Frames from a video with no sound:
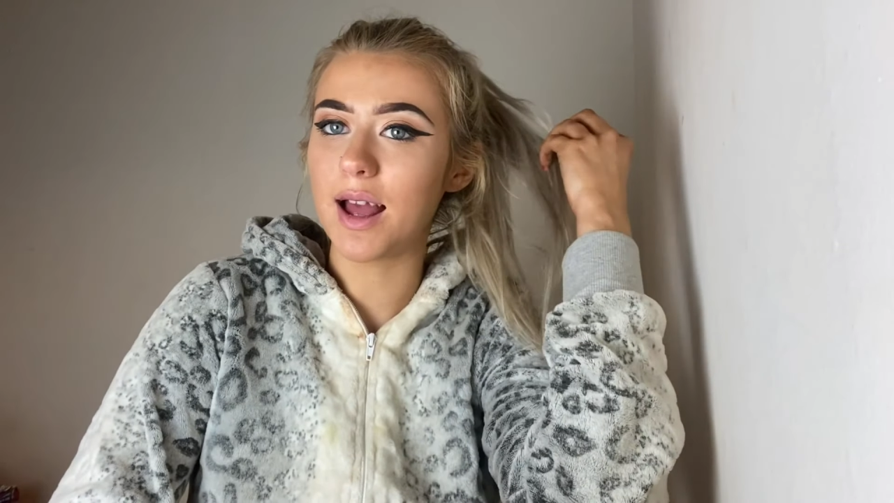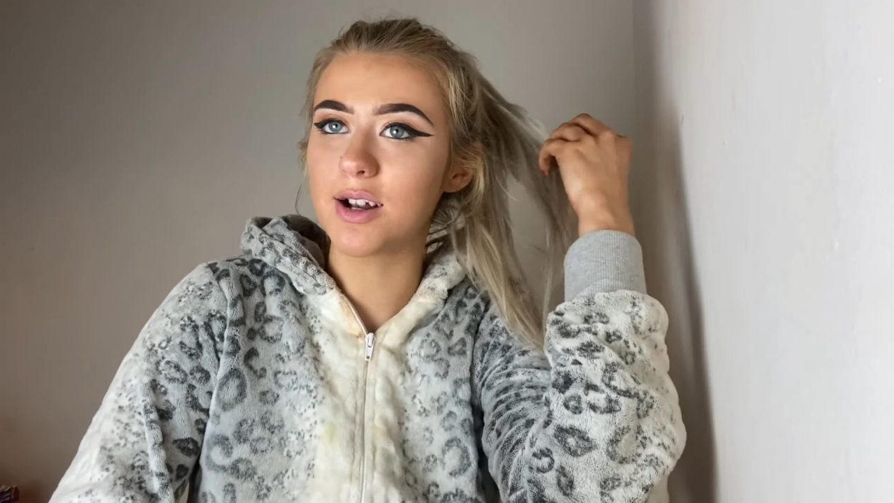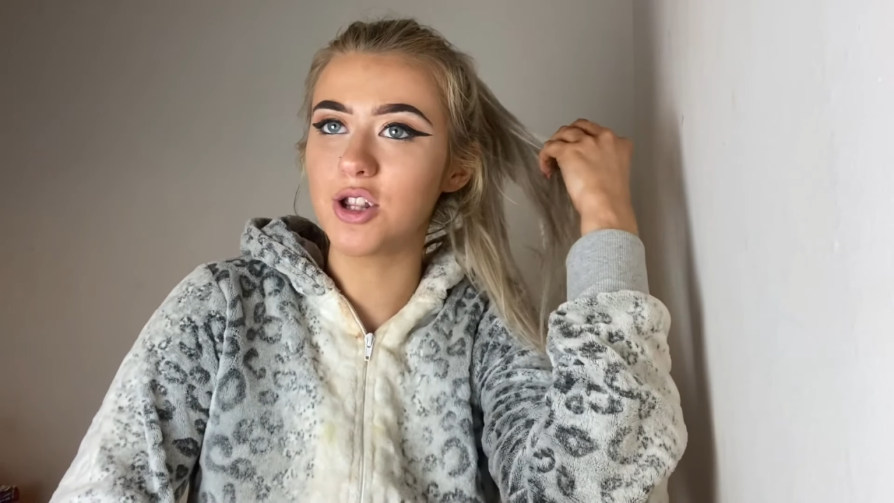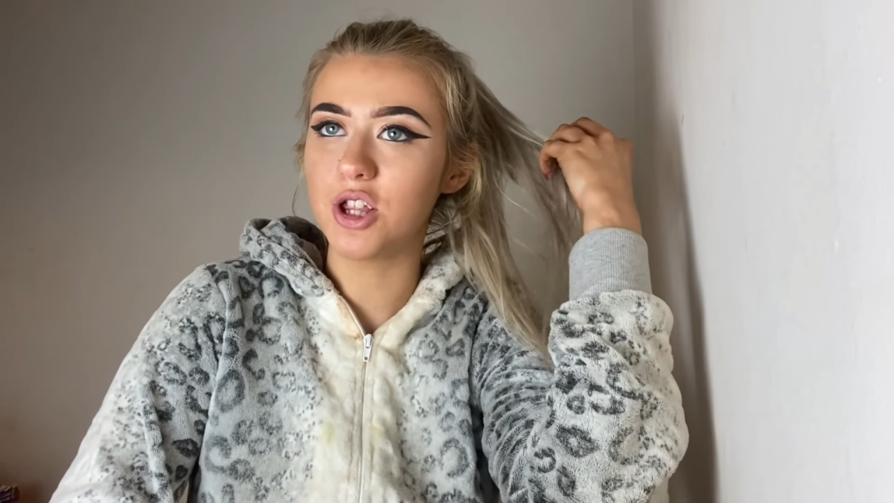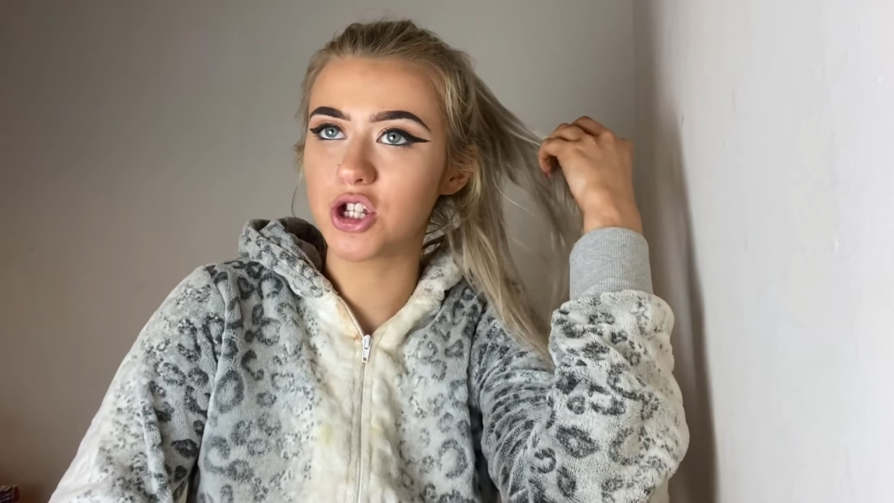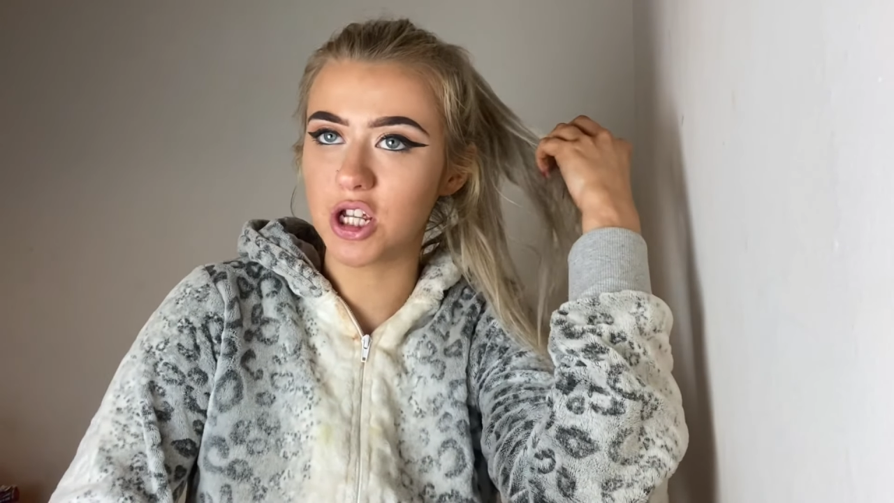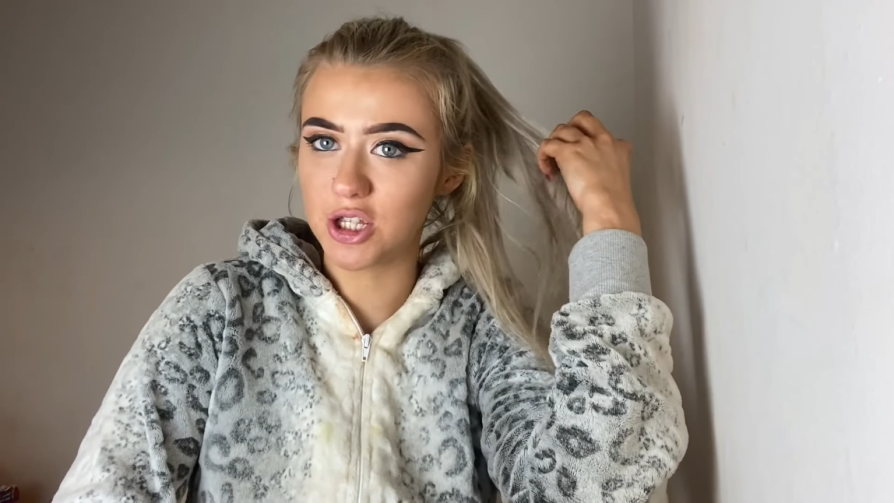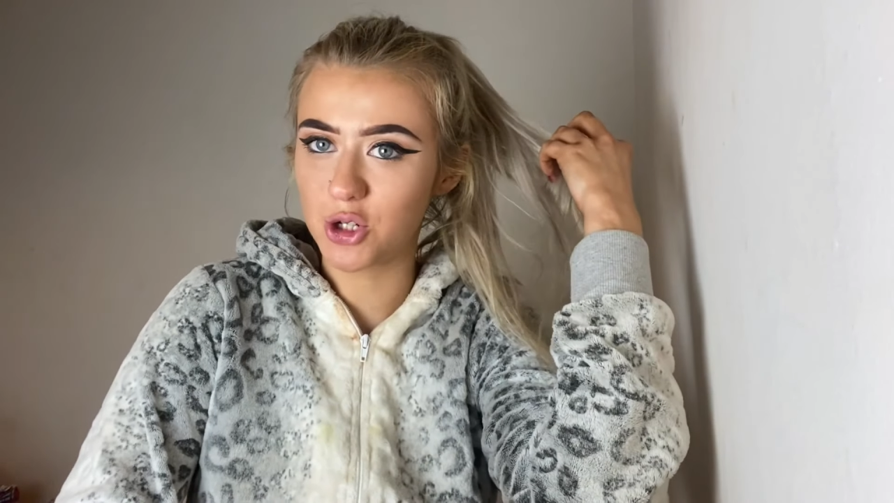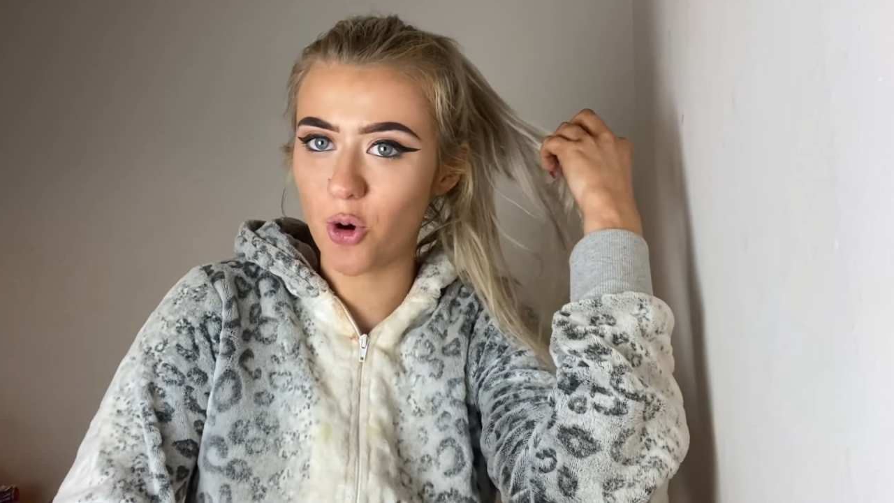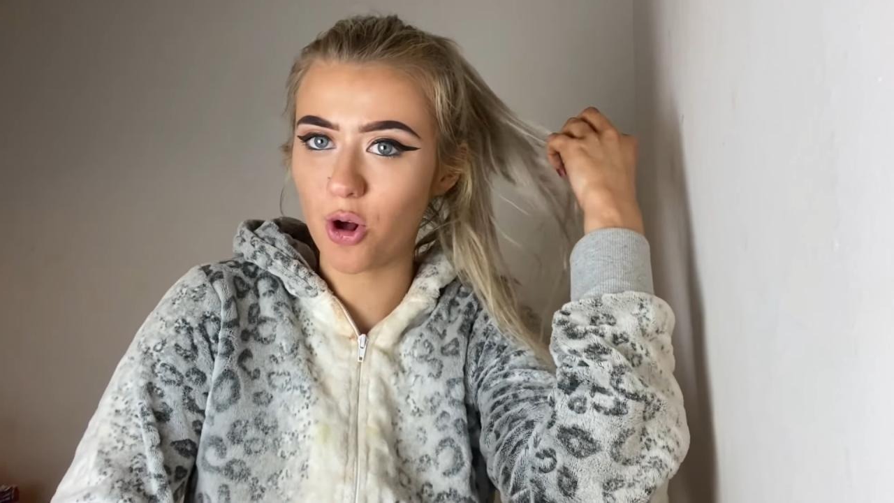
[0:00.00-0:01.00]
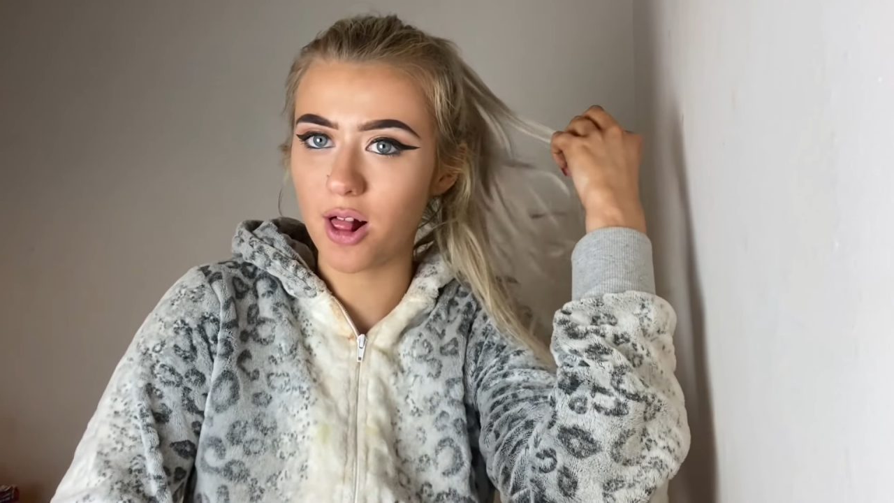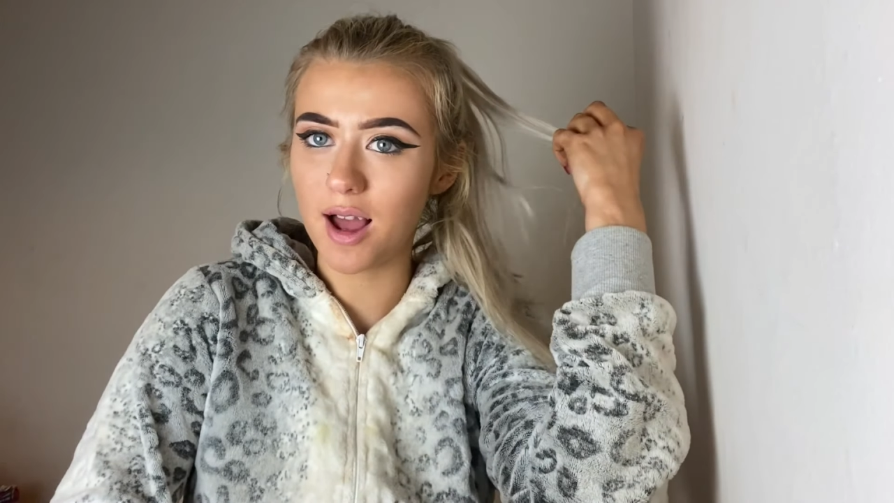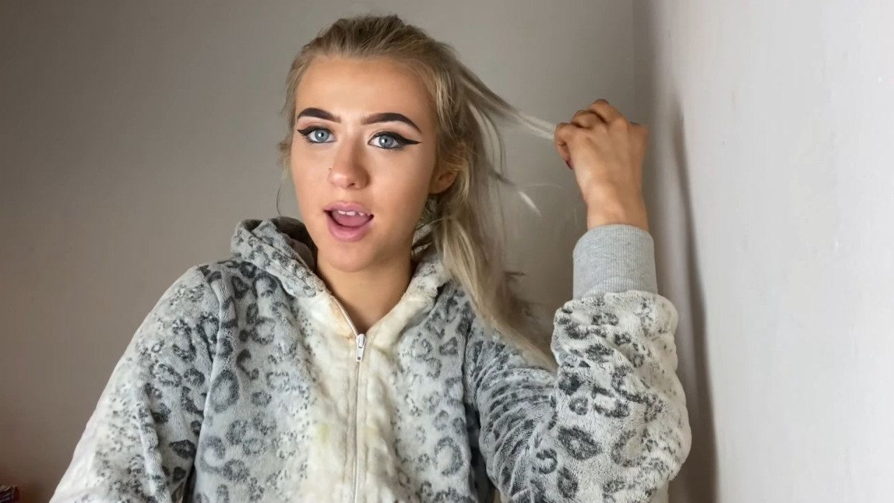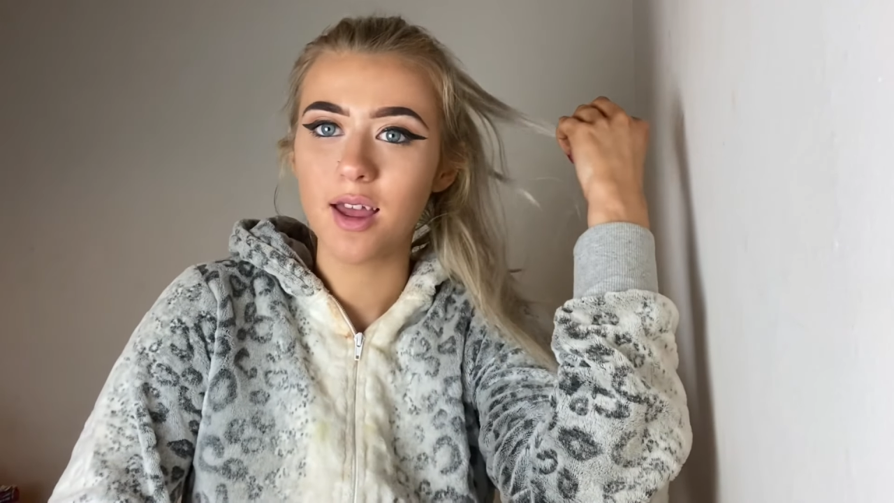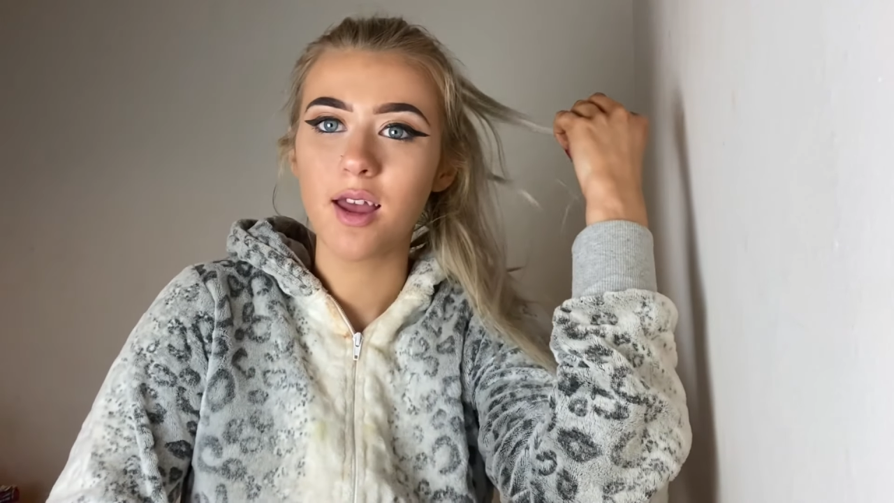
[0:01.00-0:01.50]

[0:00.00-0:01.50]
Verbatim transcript: in the shade Chocolate.